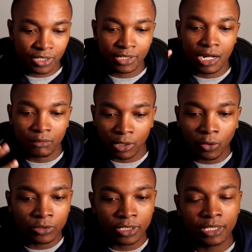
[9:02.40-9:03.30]
How am I
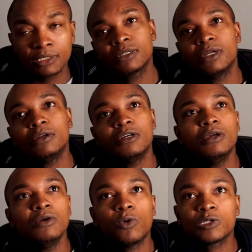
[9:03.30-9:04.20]
holding it?
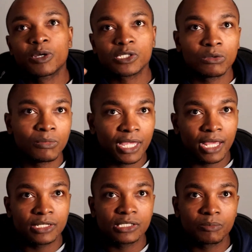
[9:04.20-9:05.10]
What's my swing
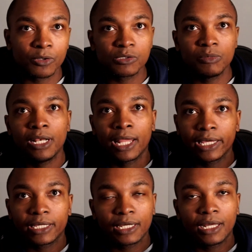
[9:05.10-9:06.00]
mechanics supposed to be
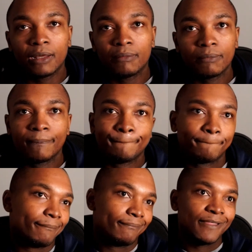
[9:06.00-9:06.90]
like?
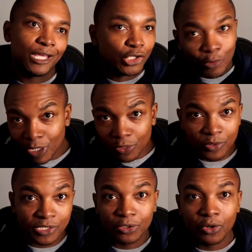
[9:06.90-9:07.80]
There's so many thoughts
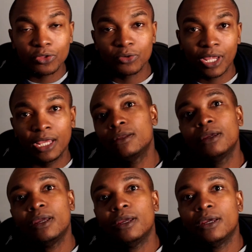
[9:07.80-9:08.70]
that go through your head.
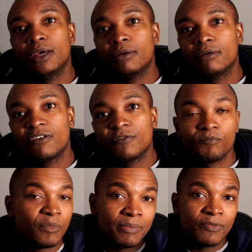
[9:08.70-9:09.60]

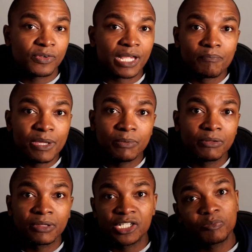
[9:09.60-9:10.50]
Maybe for some people,
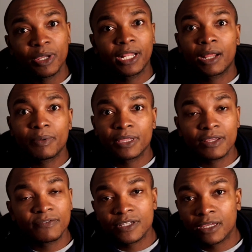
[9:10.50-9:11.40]
they just pick it up and they
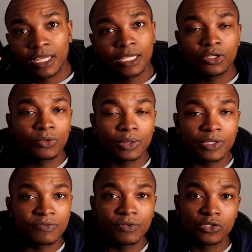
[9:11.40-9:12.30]
say, hey, you know what, this
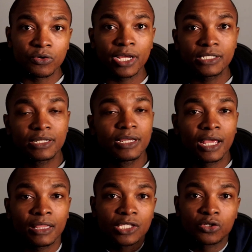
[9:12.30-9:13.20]
feels great. And
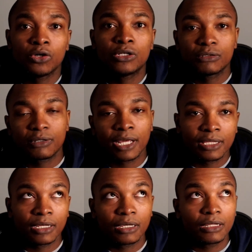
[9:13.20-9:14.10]
that's good. I
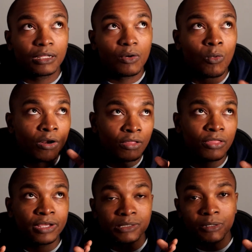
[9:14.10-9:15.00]
think one of the
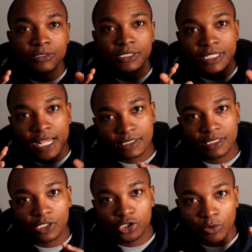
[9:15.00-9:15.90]
things about testing
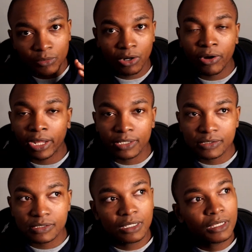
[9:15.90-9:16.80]
so many
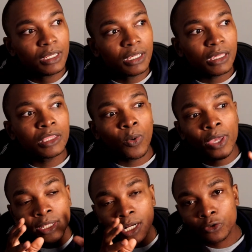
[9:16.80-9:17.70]
rackets in the way
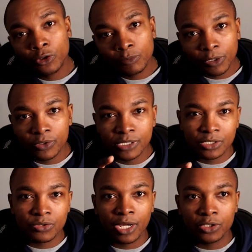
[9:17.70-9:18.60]
that I do it, because I
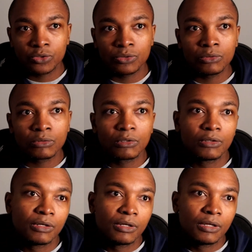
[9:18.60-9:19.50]
try to
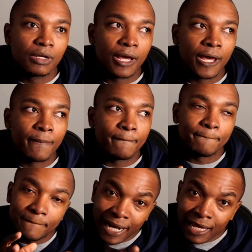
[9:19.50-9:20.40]

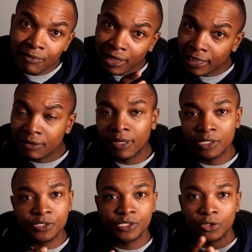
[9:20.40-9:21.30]
play my league
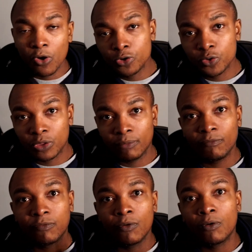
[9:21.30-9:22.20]
matches and coach with them
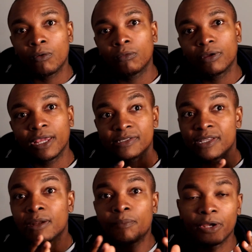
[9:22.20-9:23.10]
for
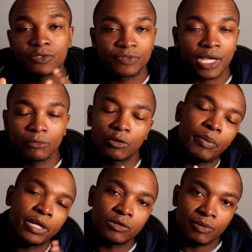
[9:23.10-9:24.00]
extended periods of time
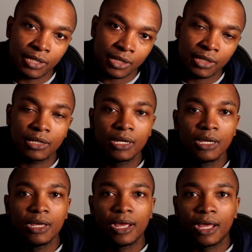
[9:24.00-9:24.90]
compared to the beginning,
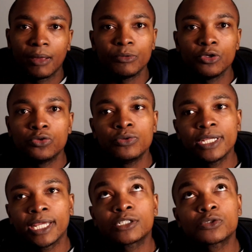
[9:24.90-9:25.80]
you do
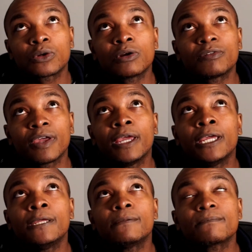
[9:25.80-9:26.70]
get sort of
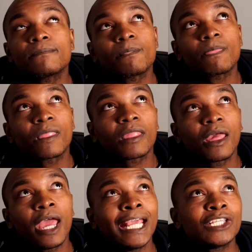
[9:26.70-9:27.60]

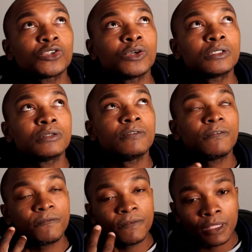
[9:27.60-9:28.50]
a certain
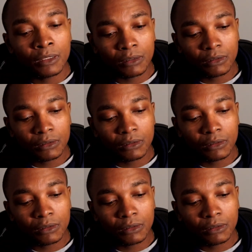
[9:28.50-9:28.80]
feel